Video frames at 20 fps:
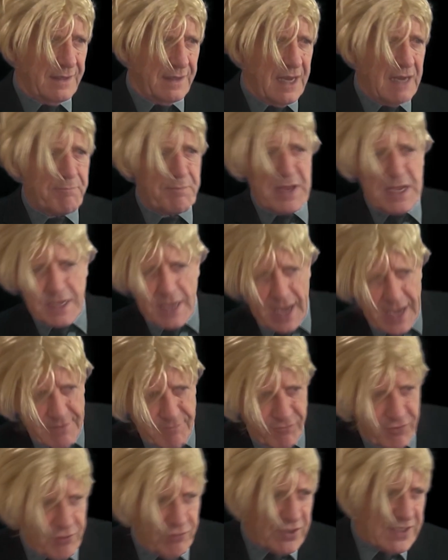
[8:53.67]
It
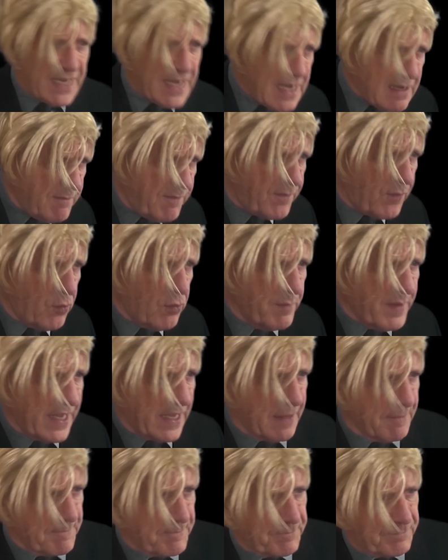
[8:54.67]
became routine for
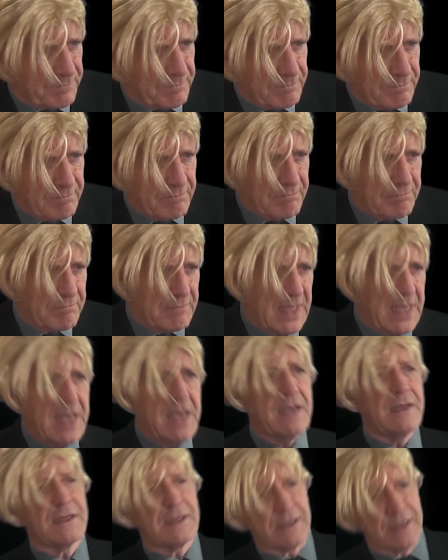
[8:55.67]
me.
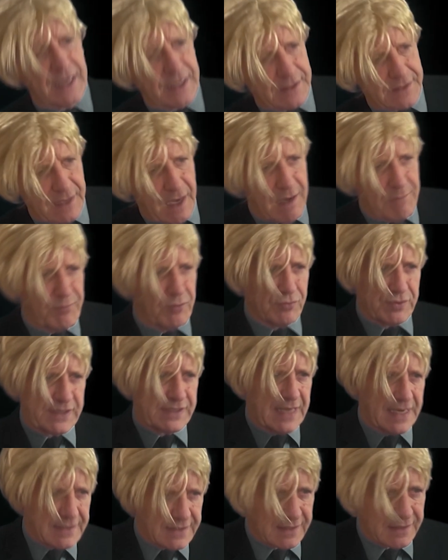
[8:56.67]
Here's an example
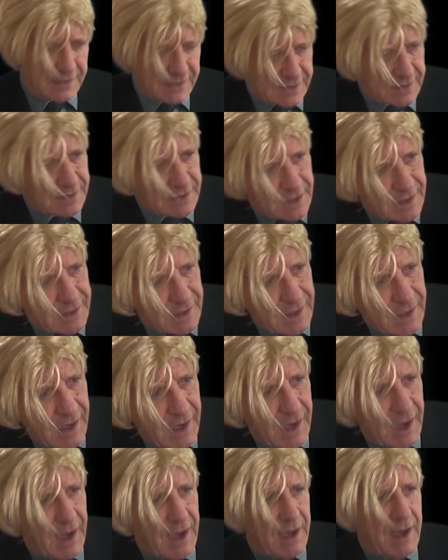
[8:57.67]
sentence.
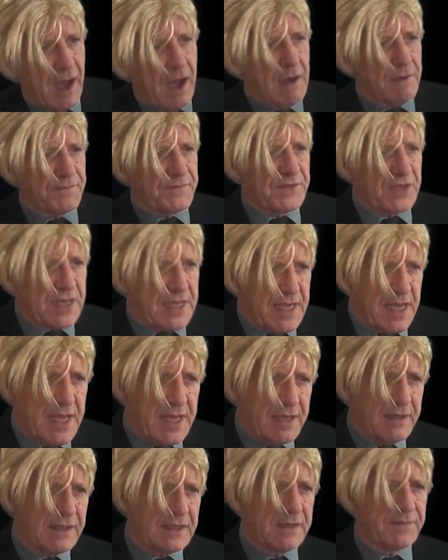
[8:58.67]
After
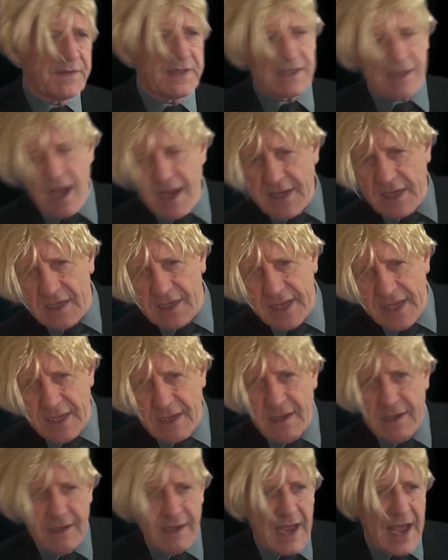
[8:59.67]
years of
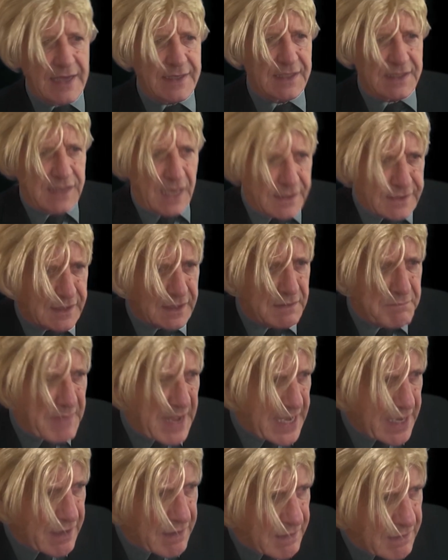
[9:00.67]
cycling as London
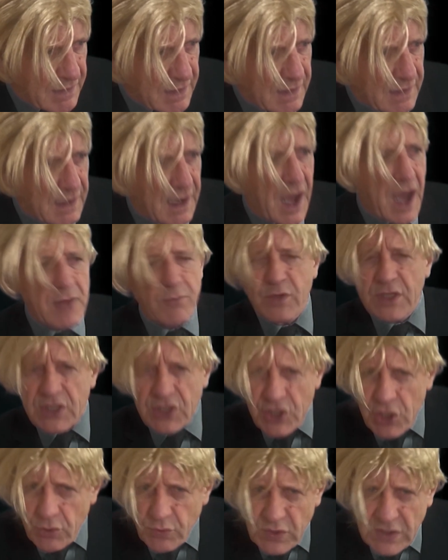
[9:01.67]
Mayor, I
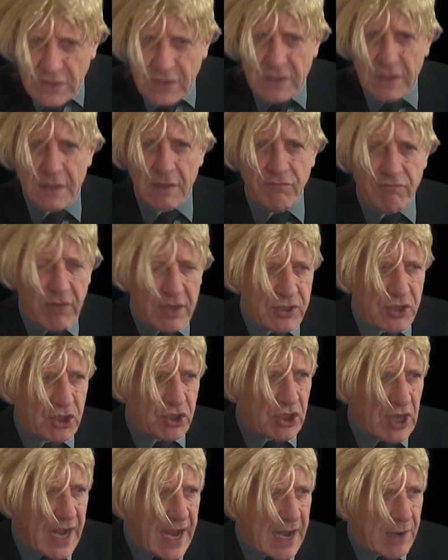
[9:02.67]
was used to the
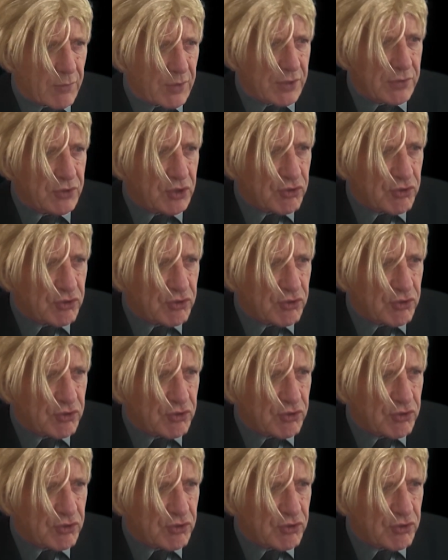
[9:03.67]
rush hour